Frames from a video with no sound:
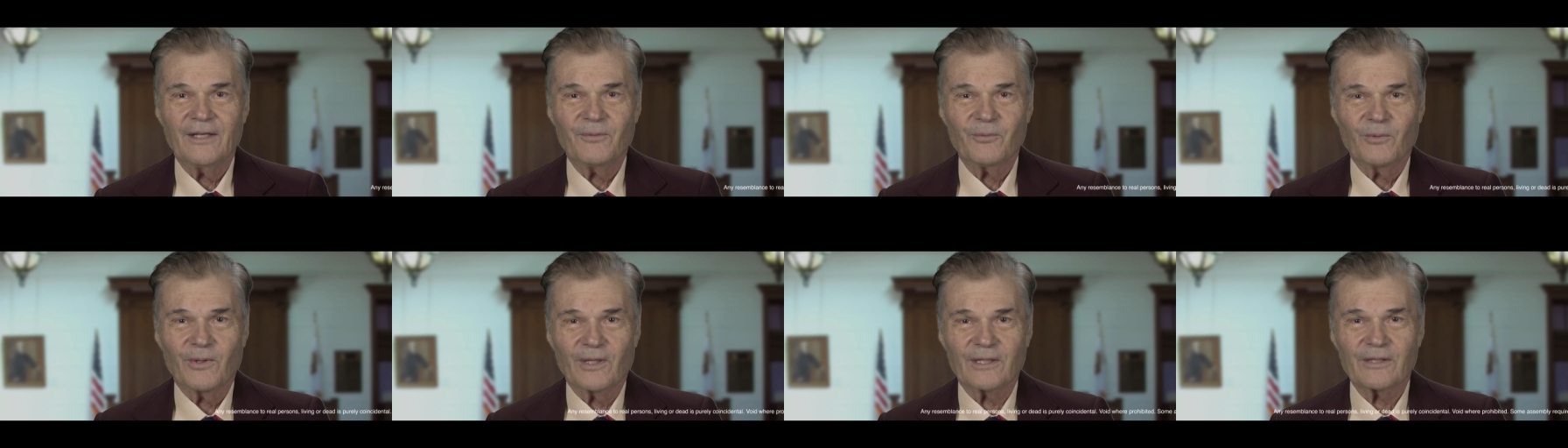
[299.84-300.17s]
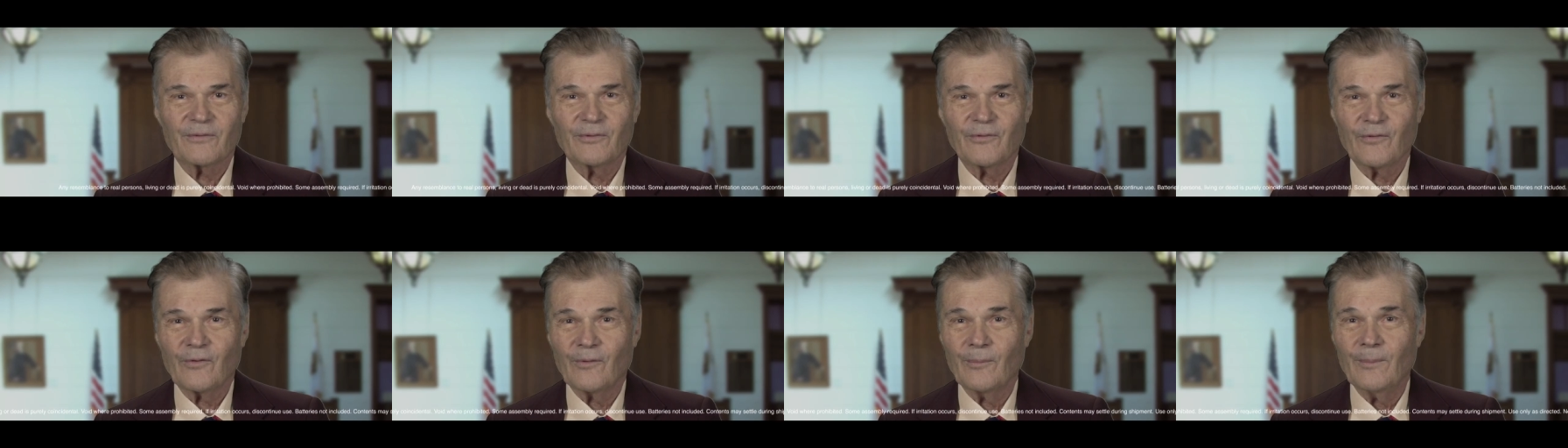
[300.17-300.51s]
It
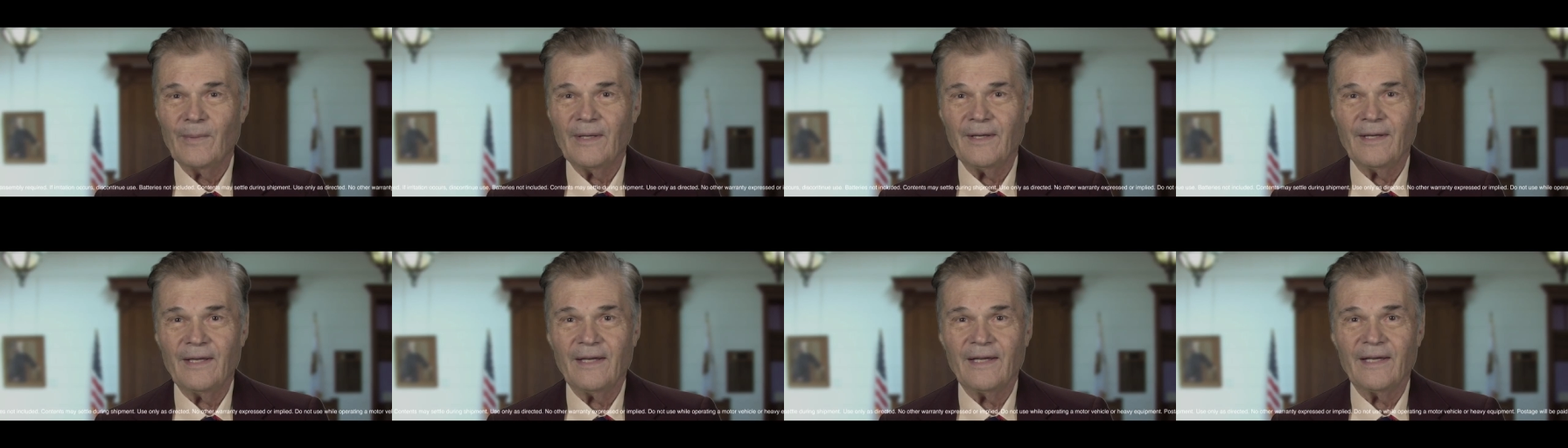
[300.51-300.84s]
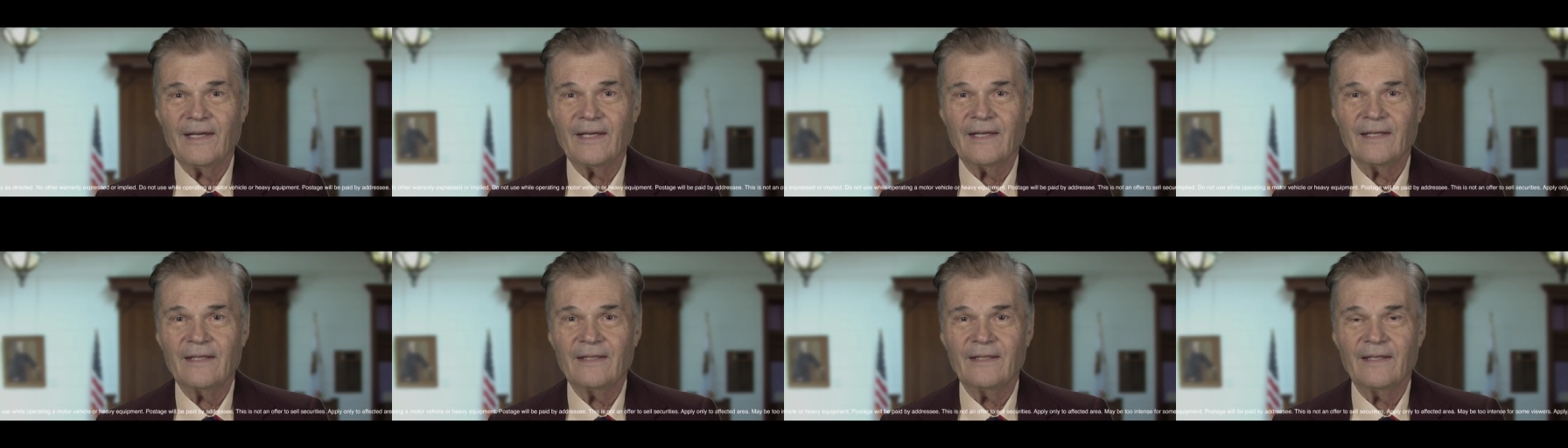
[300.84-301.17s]
worked for
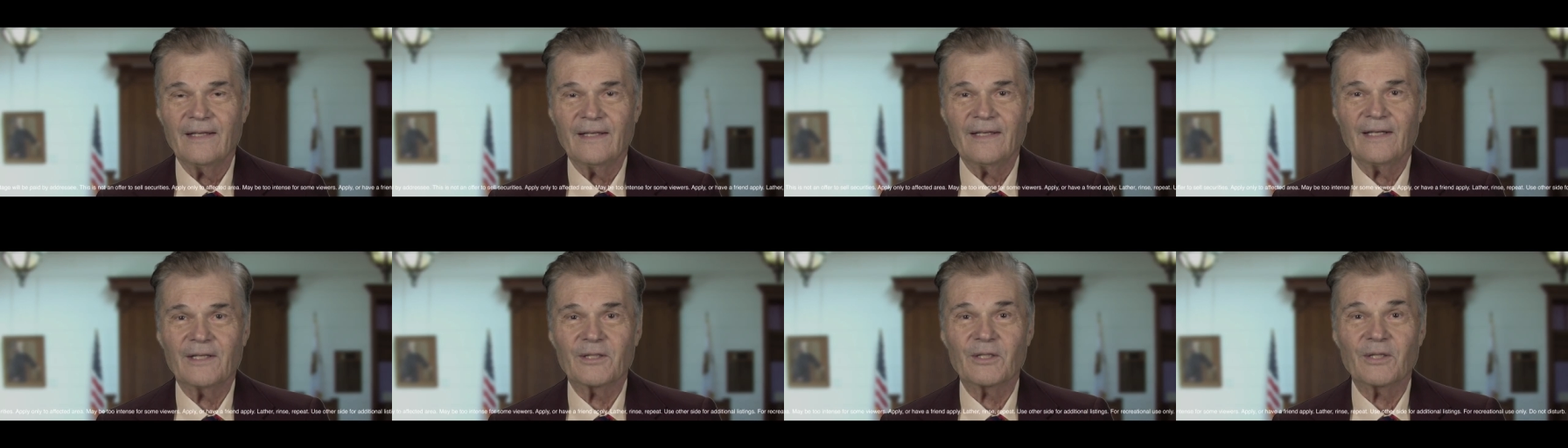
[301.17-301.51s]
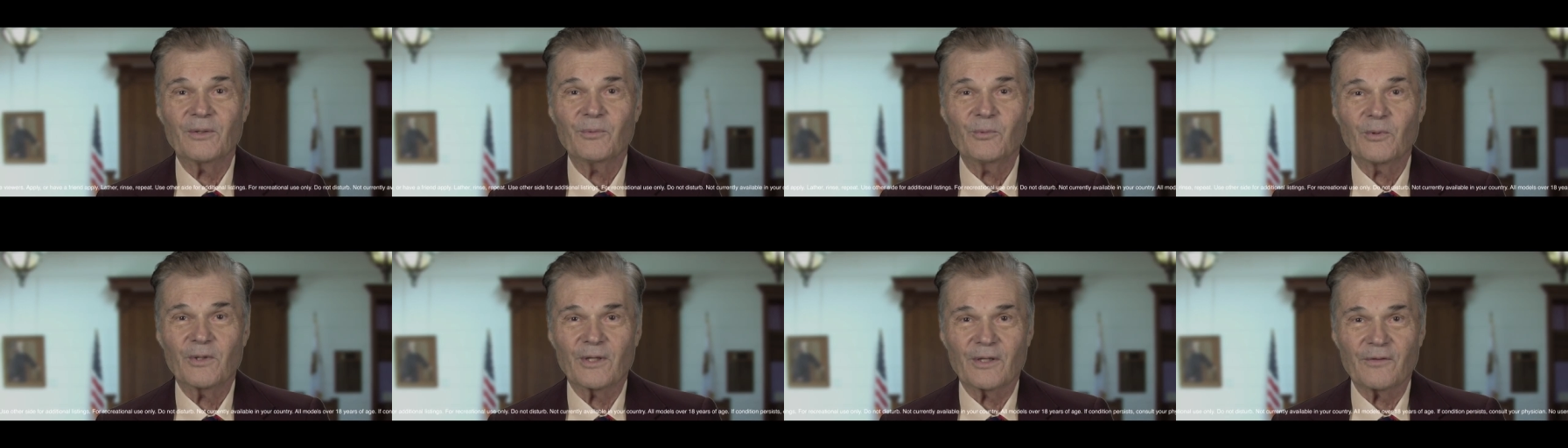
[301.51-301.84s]
me, and
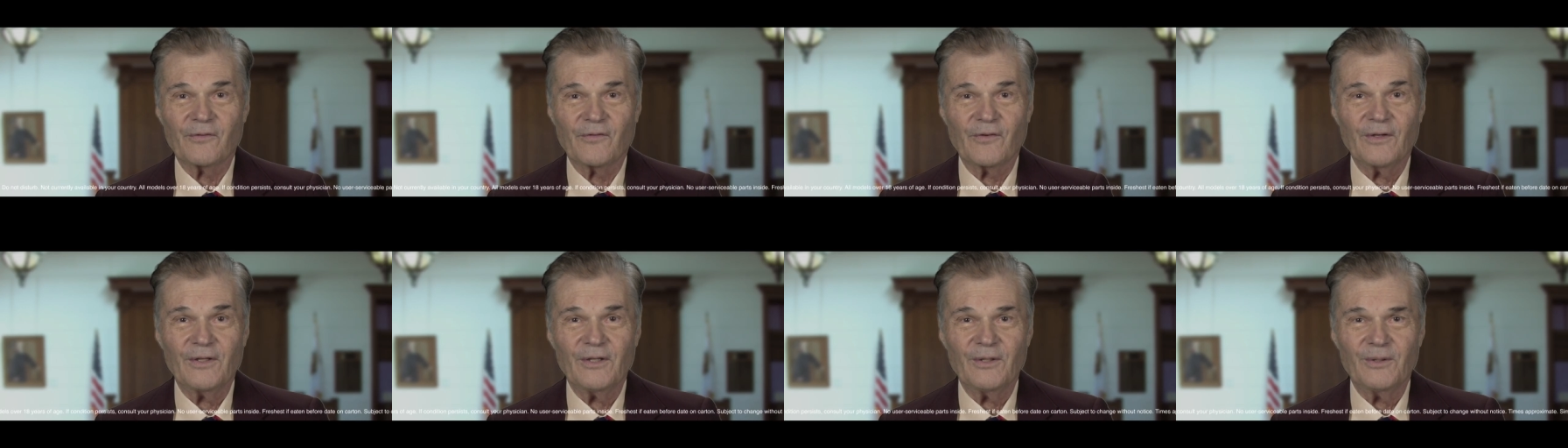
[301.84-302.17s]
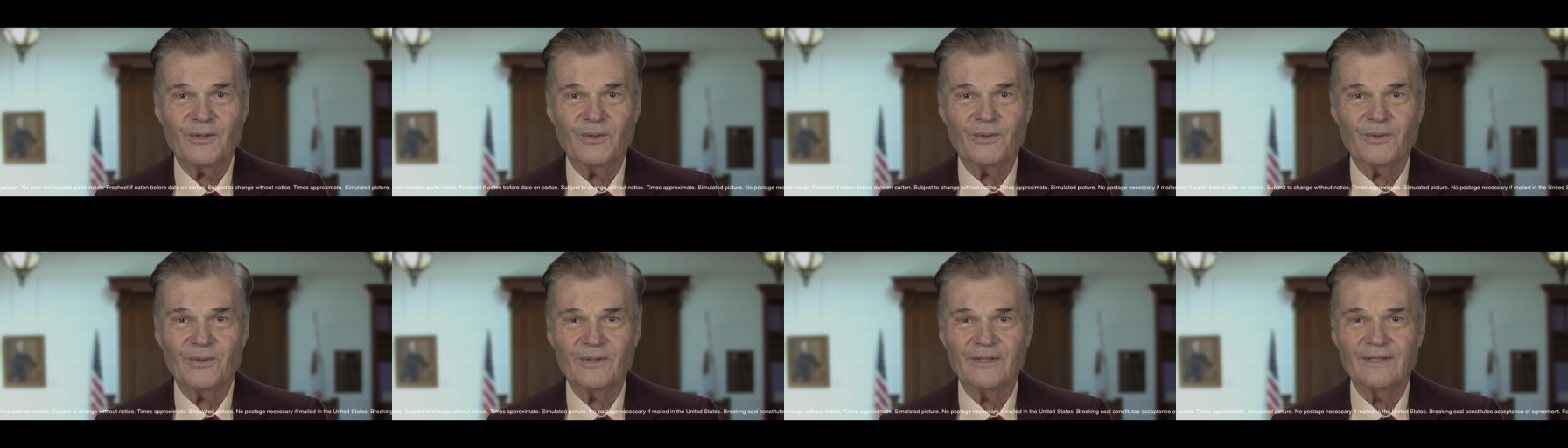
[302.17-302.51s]
it can work for
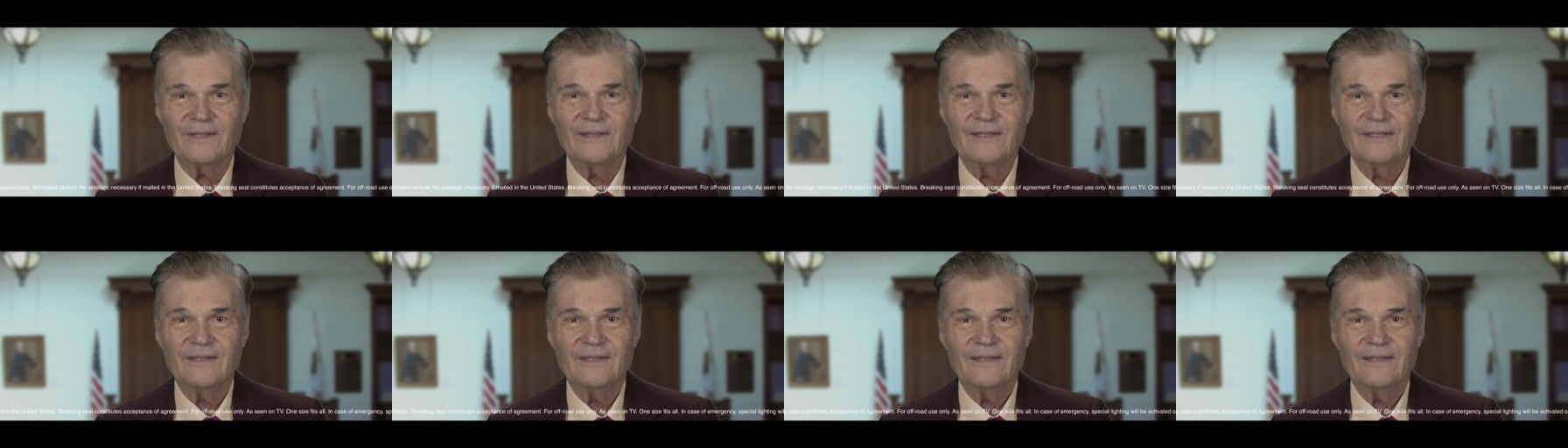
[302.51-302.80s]
you.